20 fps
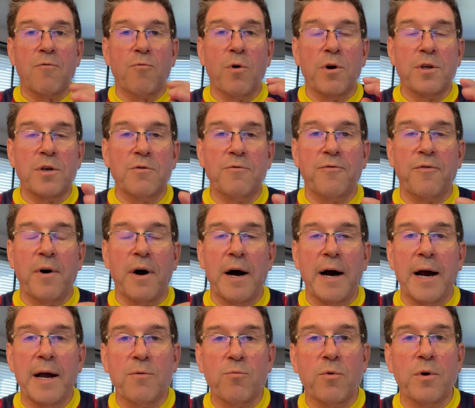of what you
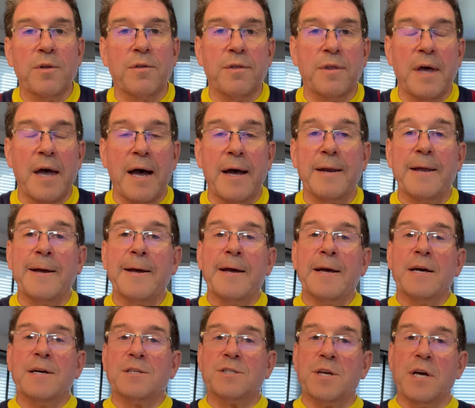find with that
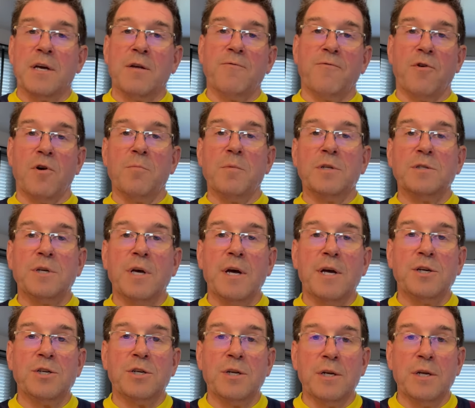second
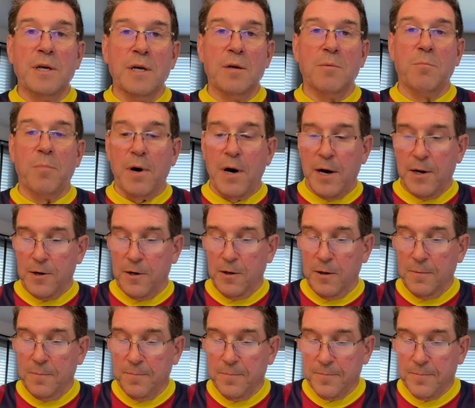fermentation in bottle.